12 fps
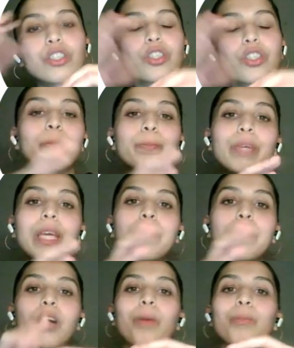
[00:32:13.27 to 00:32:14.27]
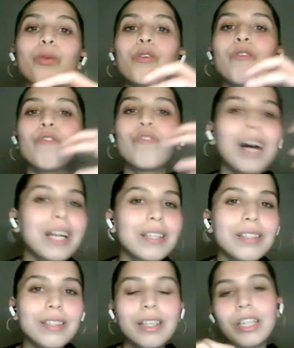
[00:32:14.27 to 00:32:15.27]
some people are more
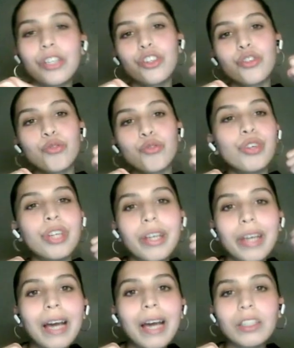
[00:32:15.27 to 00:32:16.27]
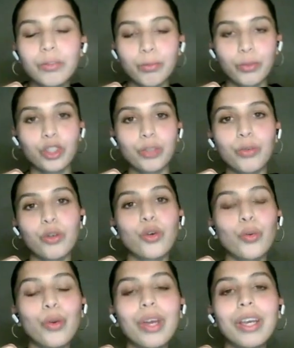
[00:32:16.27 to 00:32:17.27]
faster, they just react much more
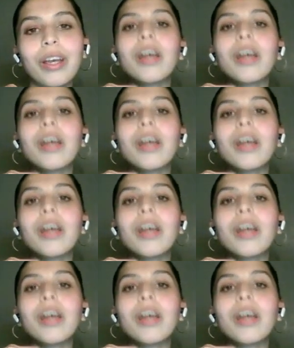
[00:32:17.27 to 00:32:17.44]
quicker,